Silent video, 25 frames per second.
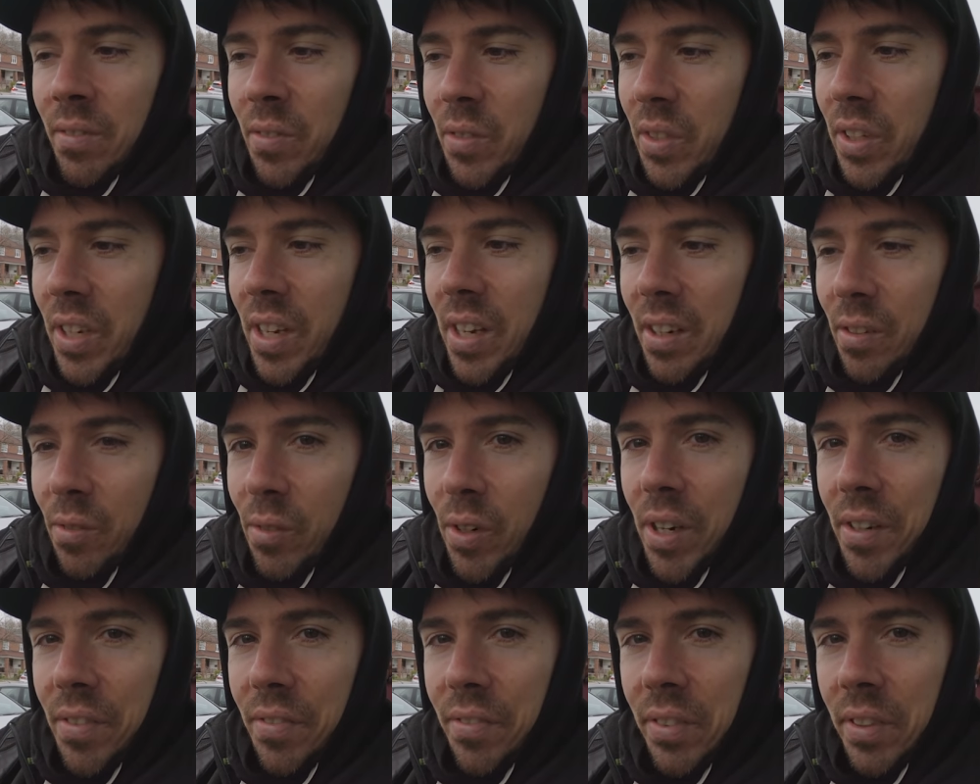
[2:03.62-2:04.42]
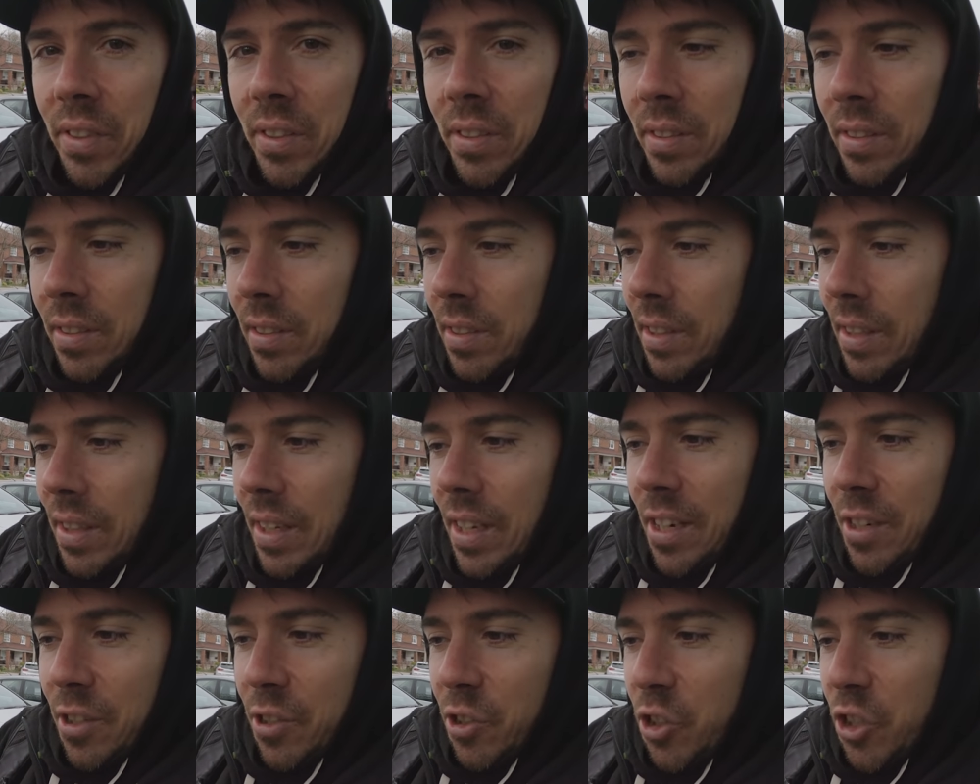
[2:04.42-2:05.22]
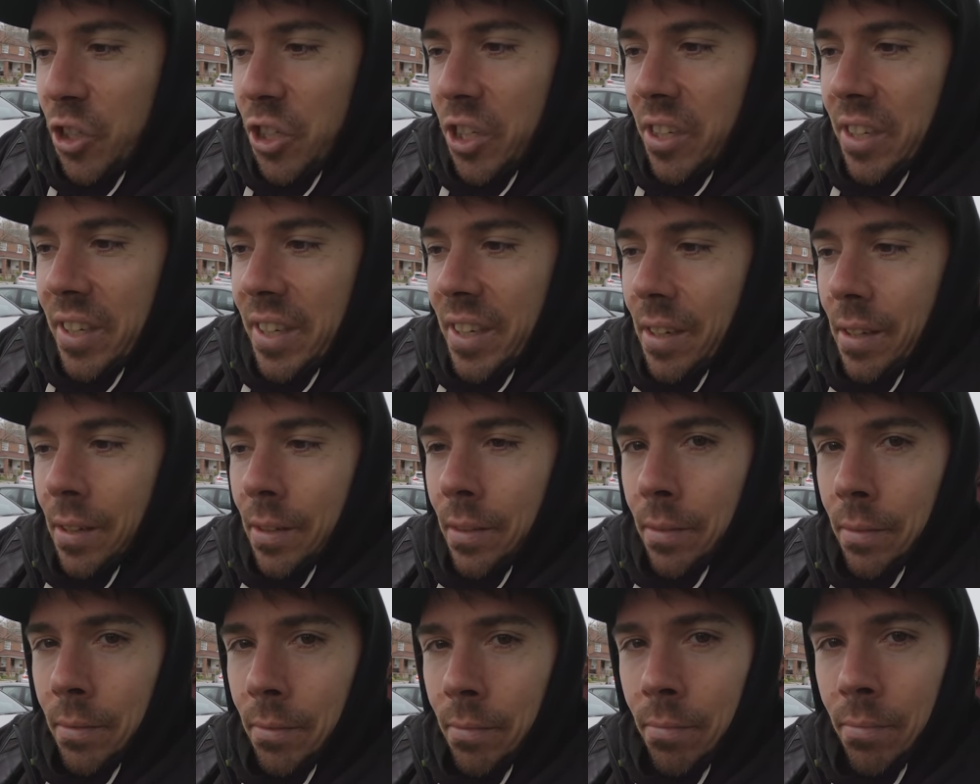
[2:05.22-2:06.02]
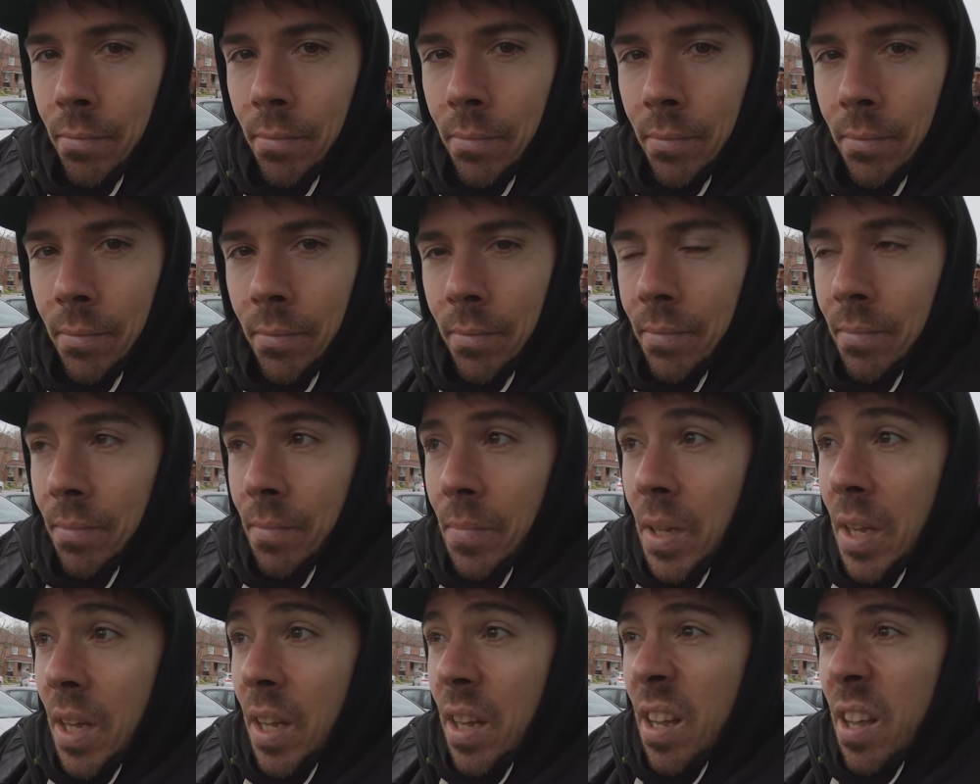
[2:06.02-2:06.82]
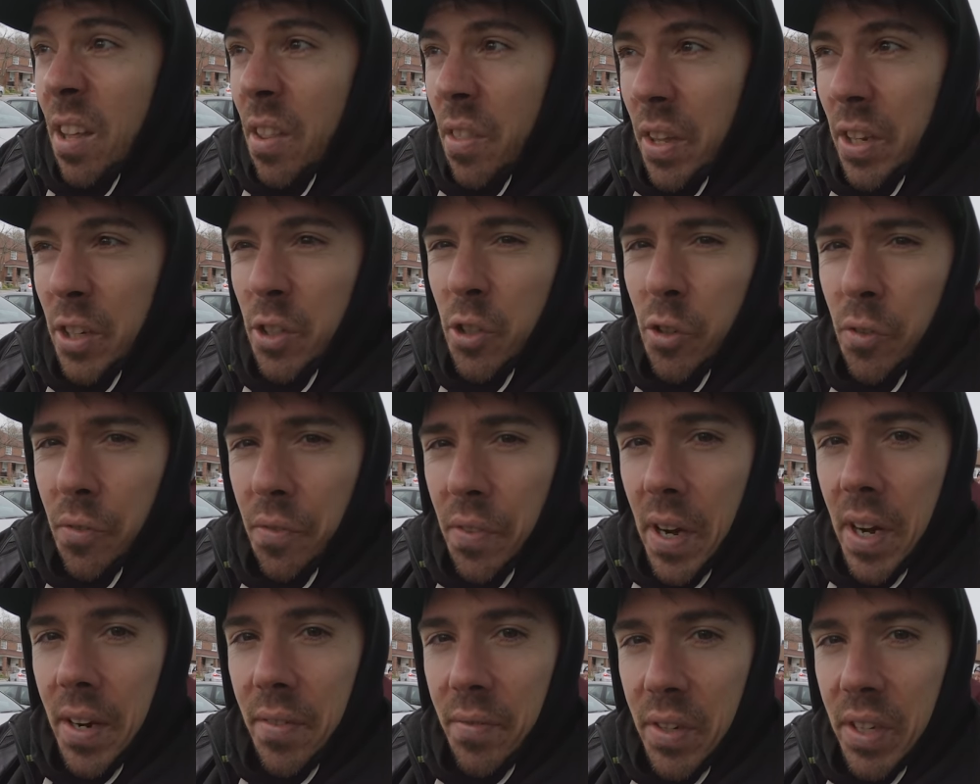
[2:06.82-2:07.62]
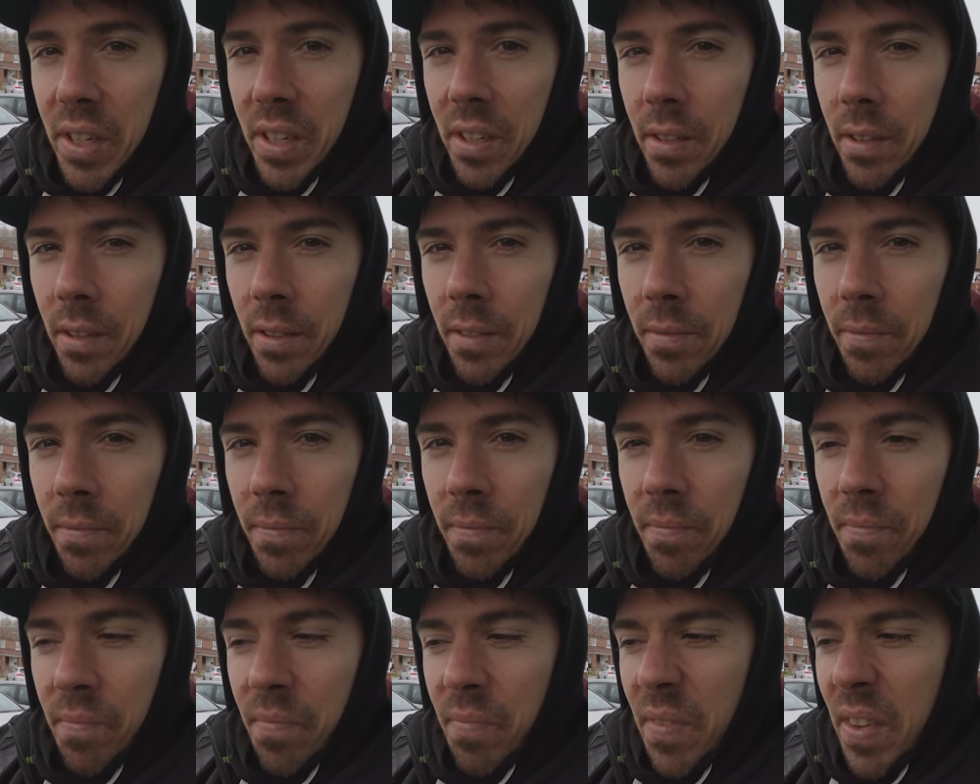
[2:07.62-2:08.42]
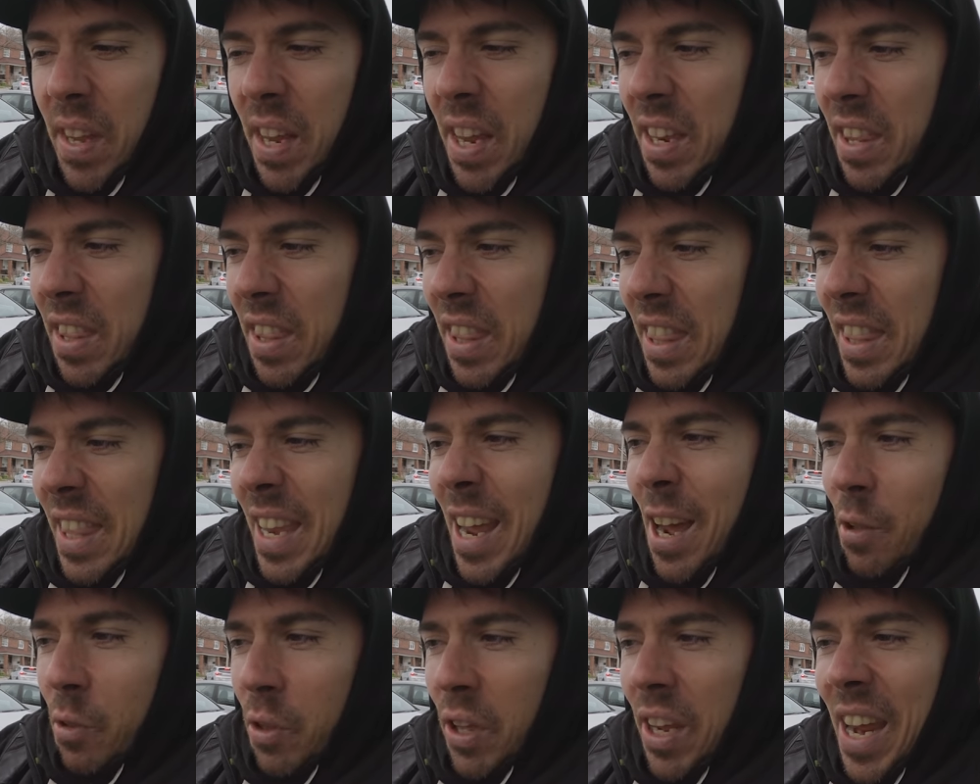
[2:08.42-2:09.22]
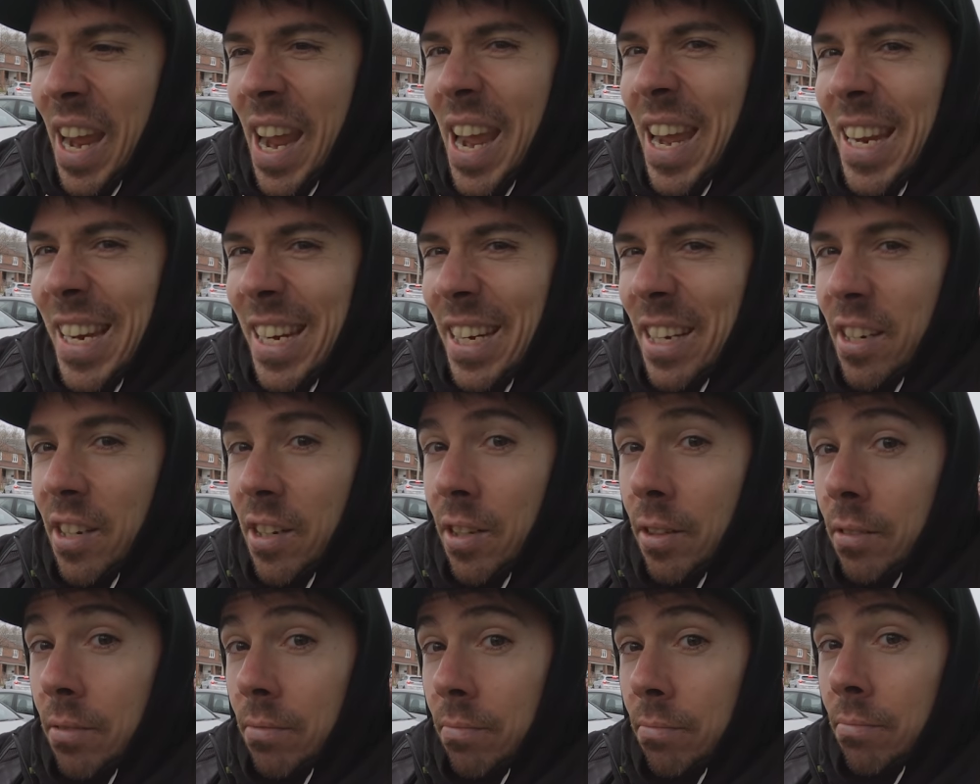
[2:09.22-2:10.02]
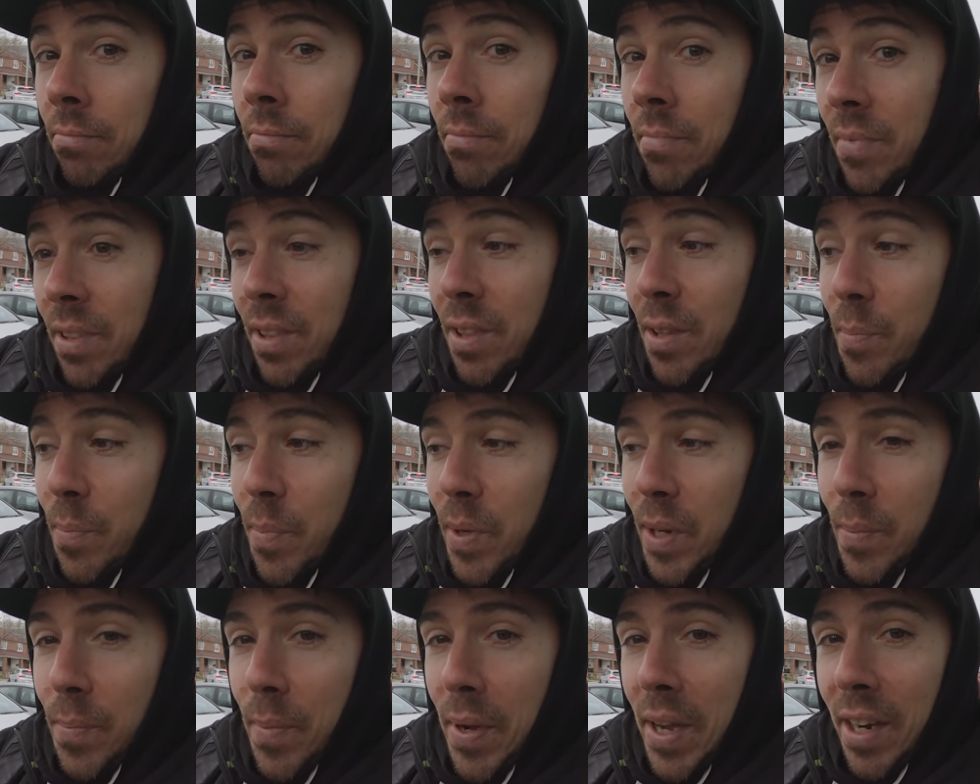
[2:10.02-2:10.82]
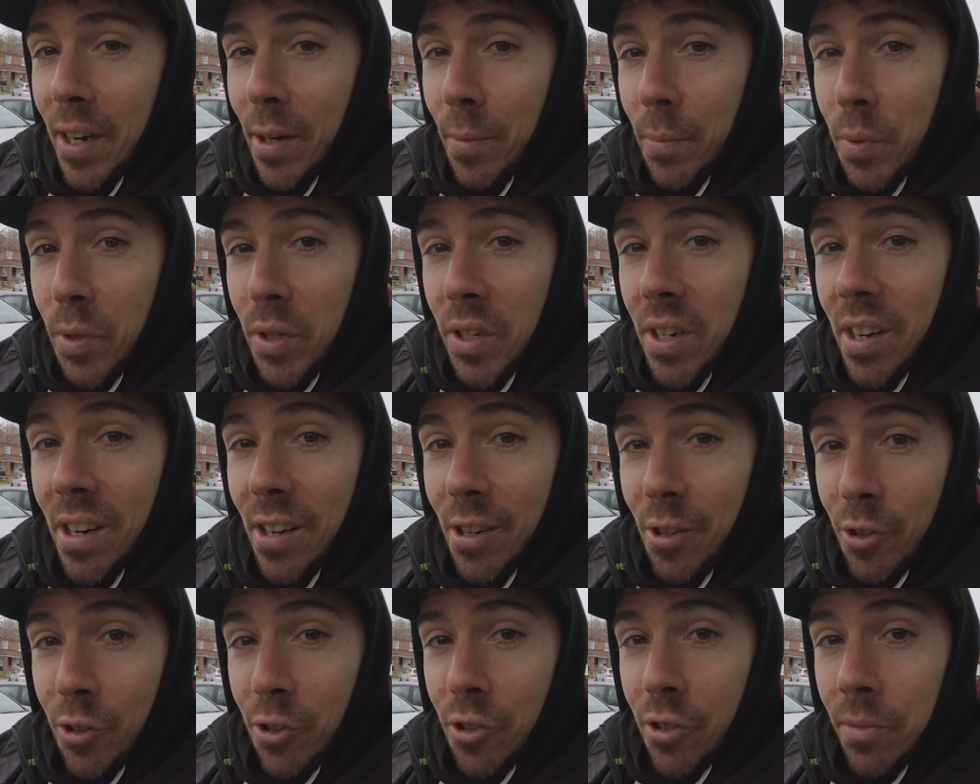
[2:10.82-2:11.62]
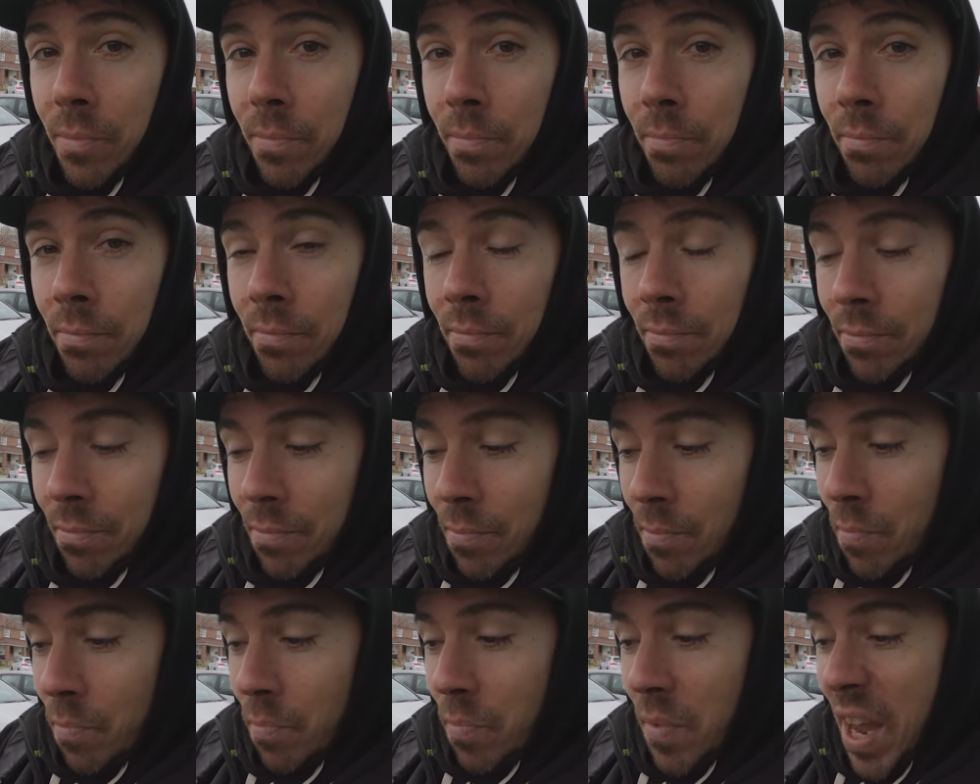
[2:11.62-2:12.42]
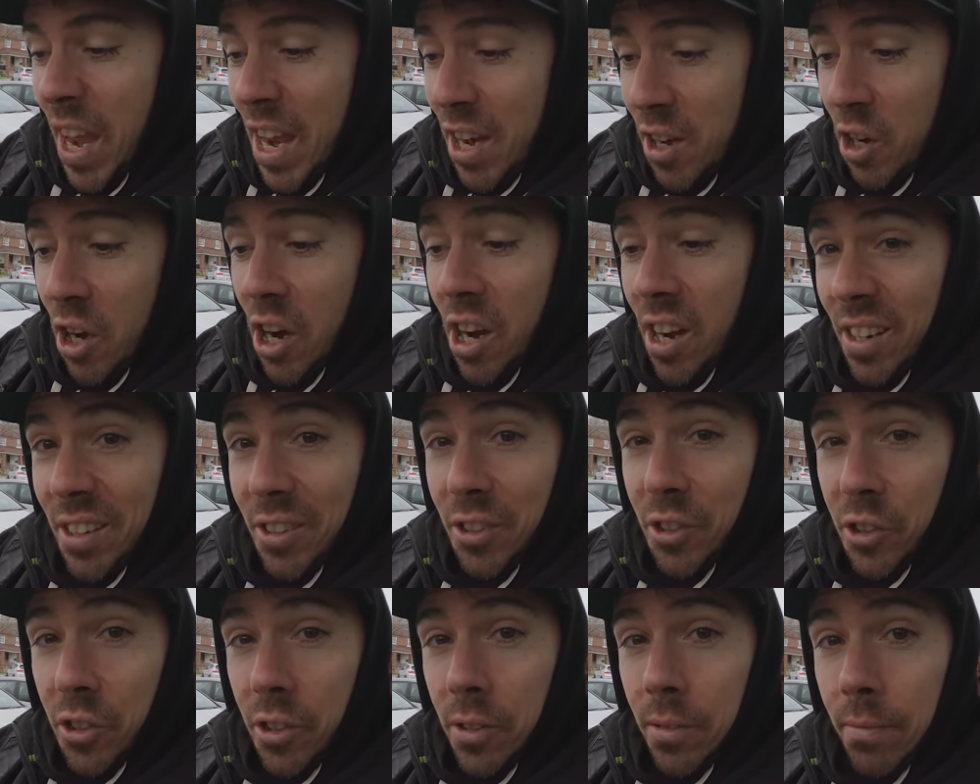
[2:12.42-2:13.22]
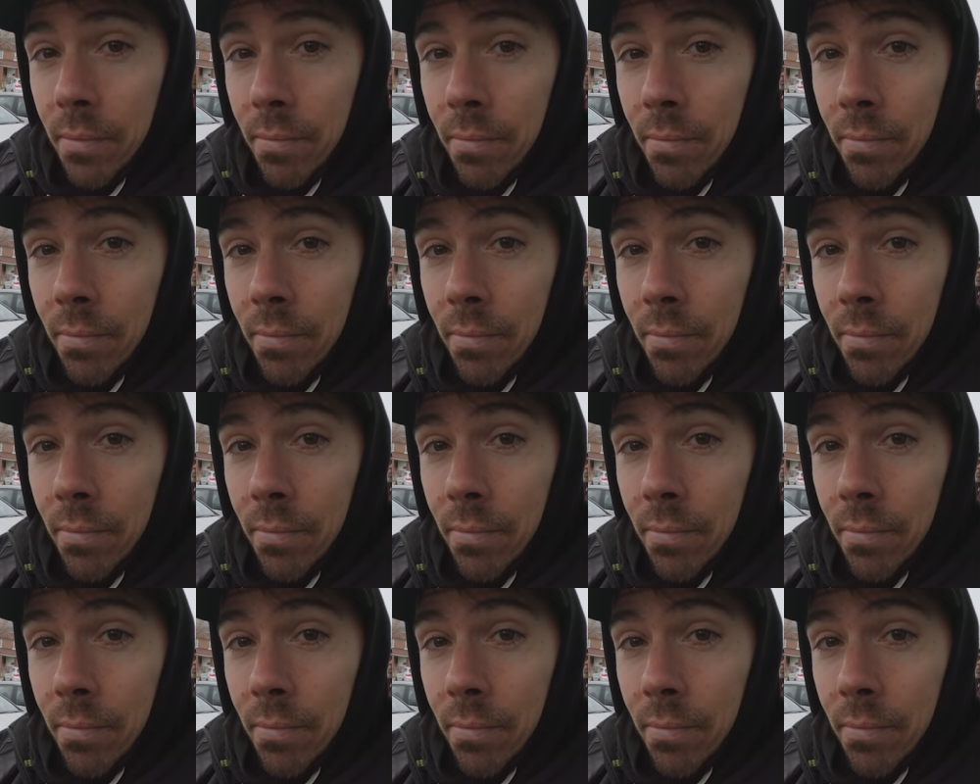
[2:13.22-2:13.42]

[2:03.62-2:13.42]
It's kind of rough. Let us chill here. They survived it. And now they hate the big man upstairs and us.